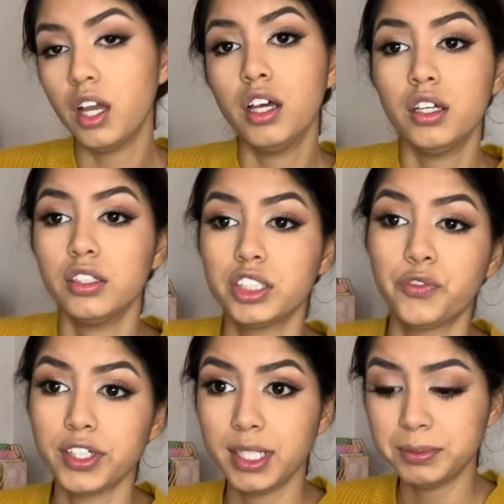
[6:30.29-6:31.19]
So
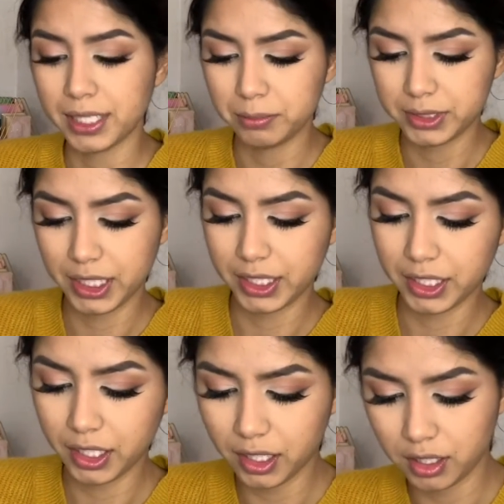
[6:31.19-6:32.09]
for lips, I'm
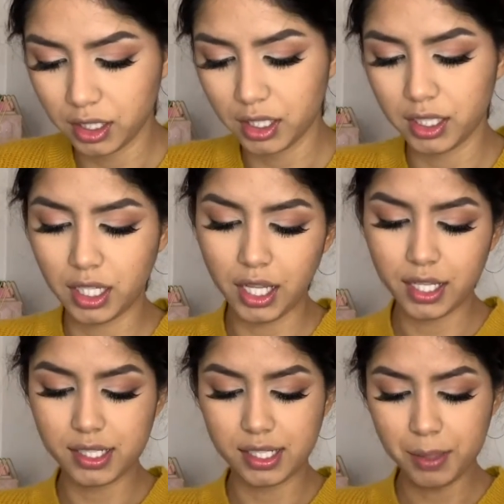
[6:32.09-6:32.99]
taking the
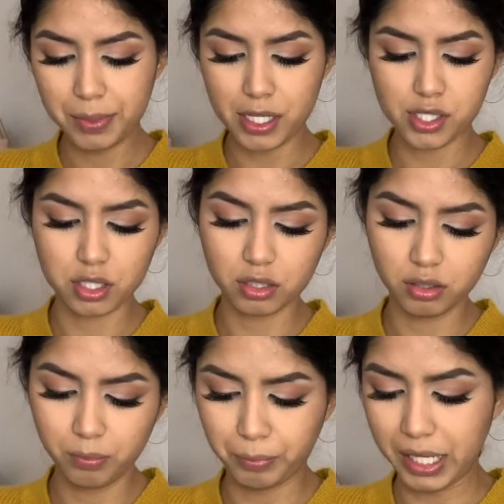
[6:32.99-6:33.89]
lip
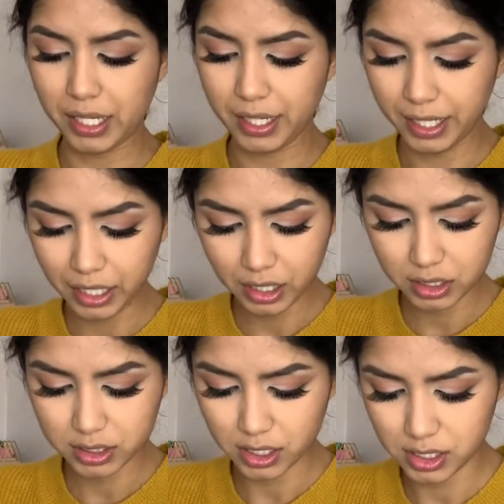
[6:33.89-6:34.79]
pencil by
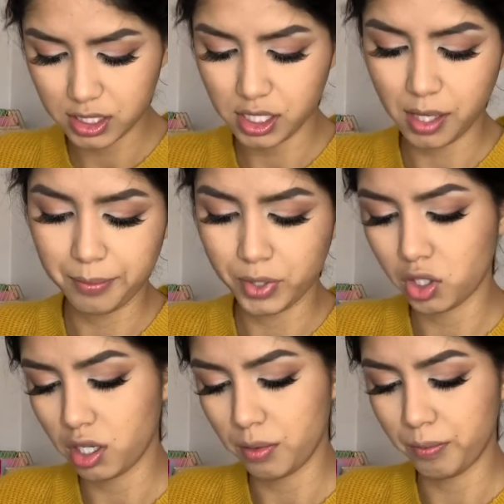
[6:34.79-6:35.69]
NYX, and this is in
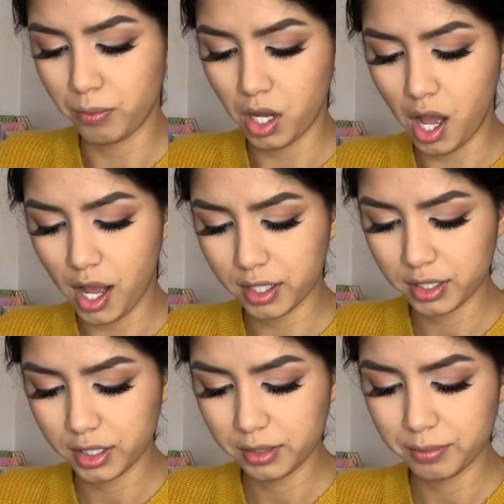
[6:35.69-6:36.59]
mahogany.